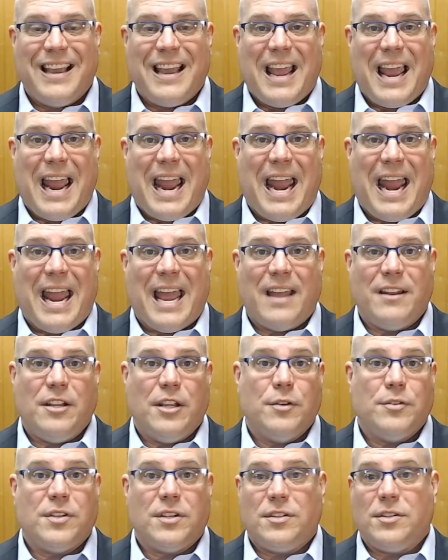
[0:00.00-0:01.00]
and
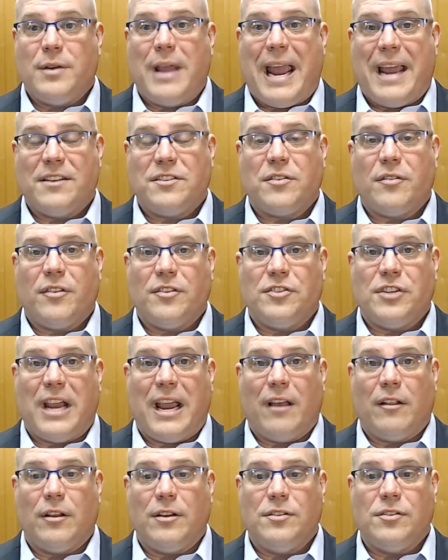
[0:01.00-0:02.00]
use it to answer the
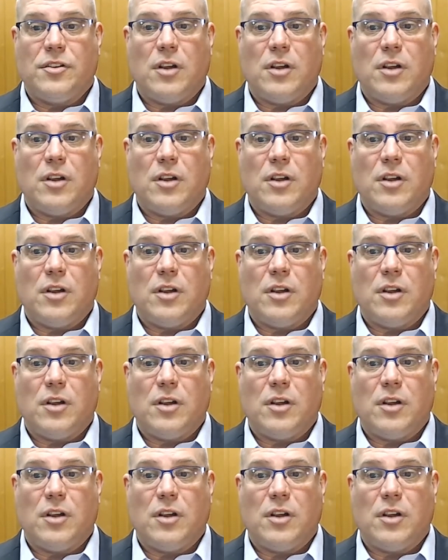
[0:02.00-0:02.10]
challenge